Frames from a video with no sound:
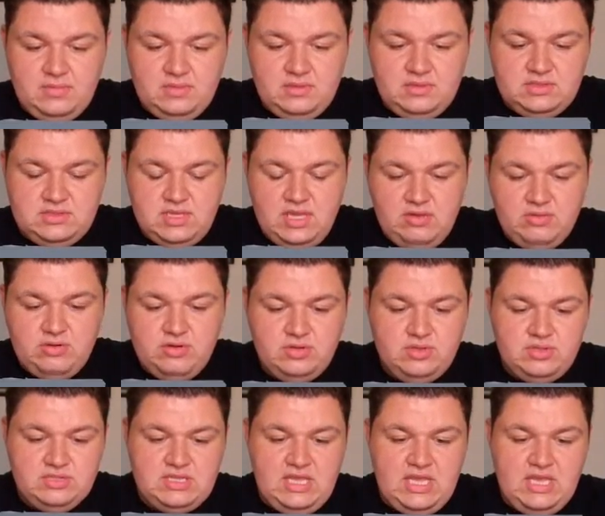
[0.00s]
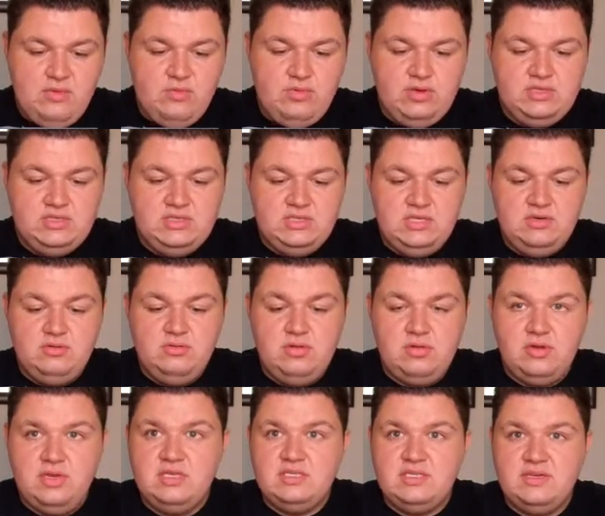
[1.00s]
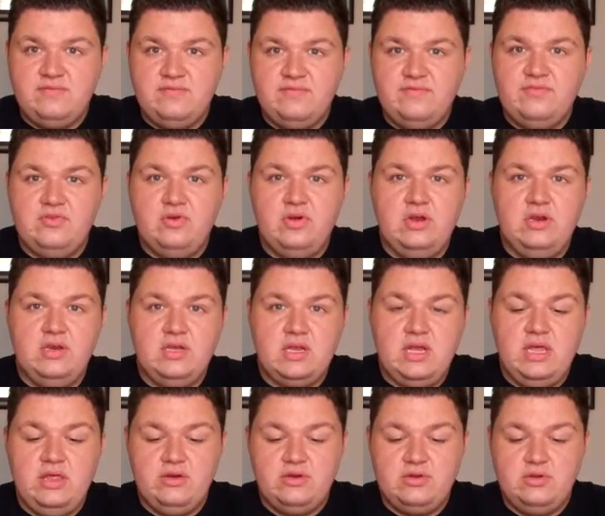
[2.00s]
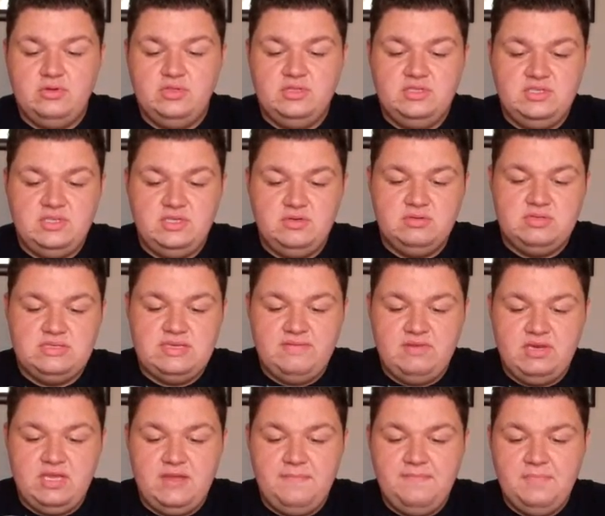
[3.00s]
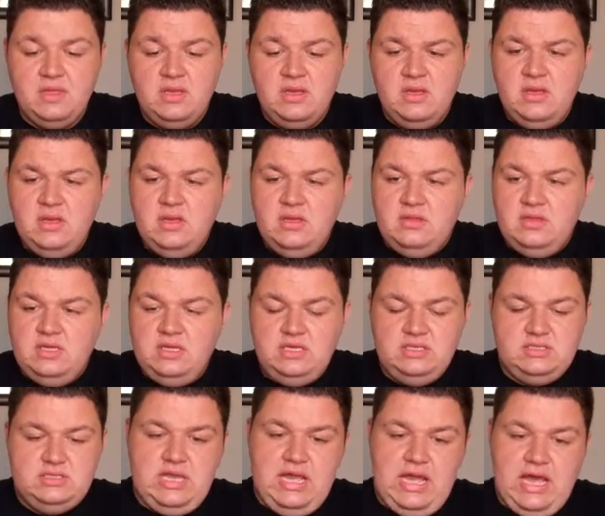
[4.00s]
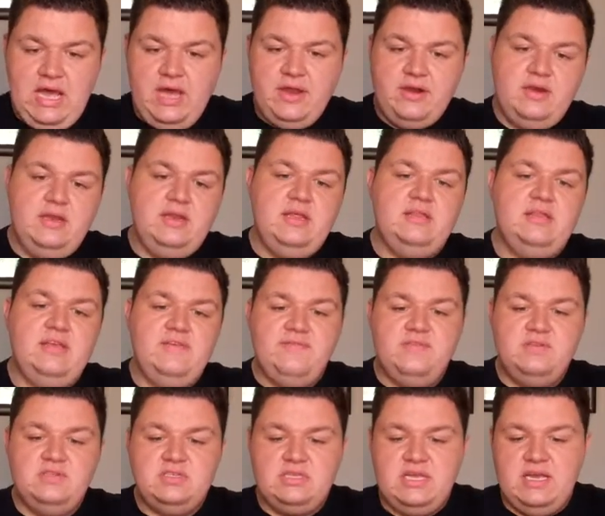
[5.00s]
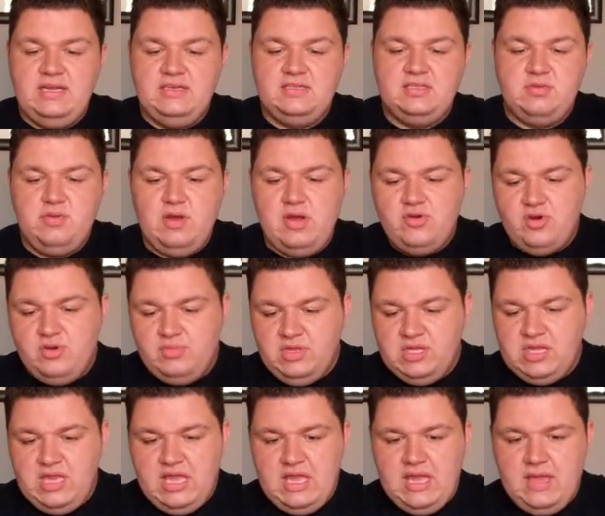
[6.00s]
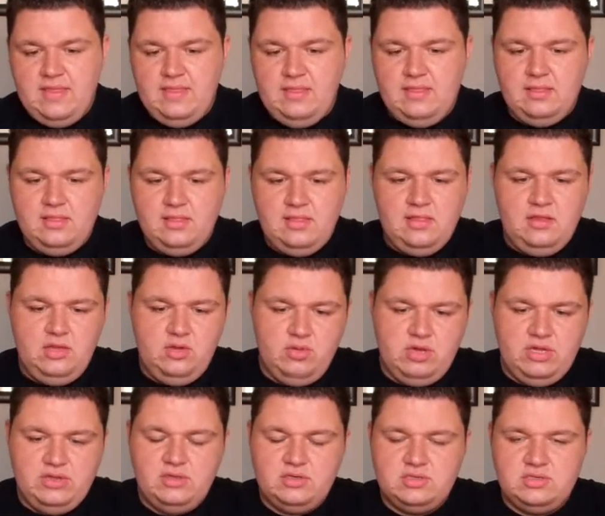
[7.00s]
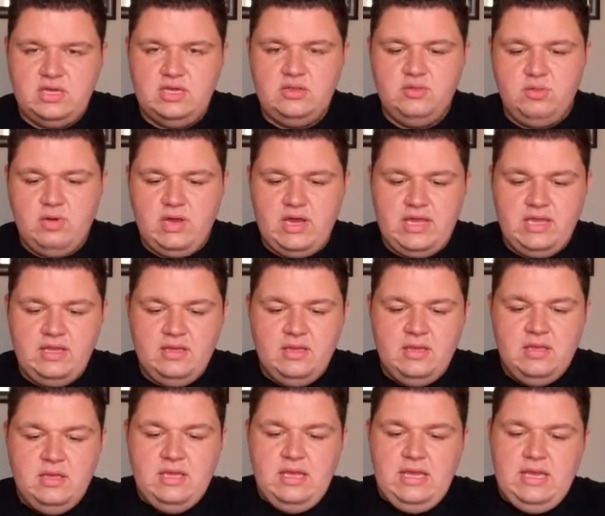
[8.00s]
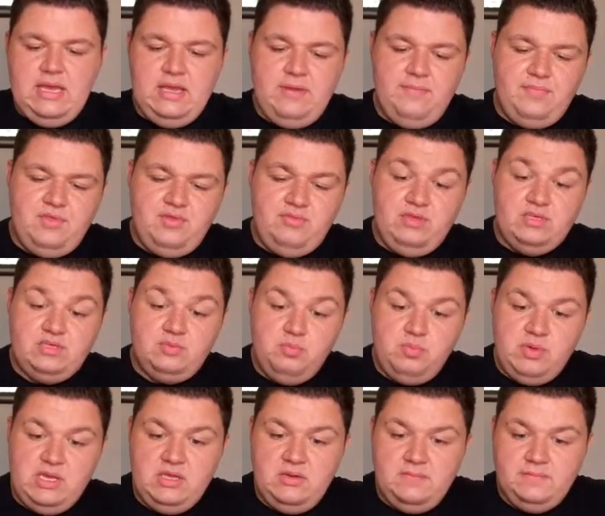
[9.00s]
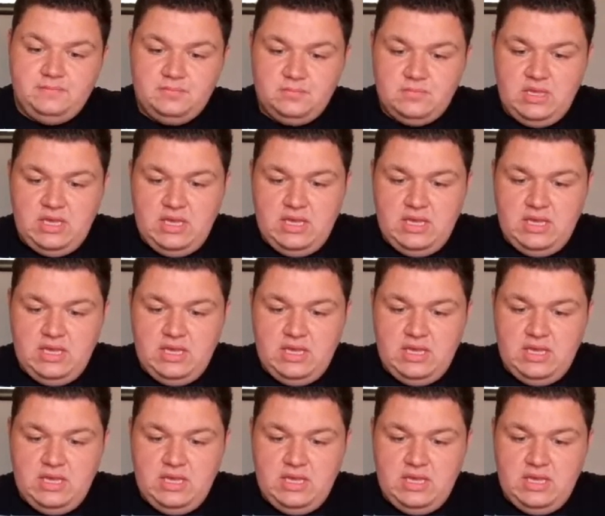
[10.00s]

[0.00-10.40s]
Style code is 810374 and the colour code is 078. These are in a different size to what I normally get, and you'll understand why. The reason being,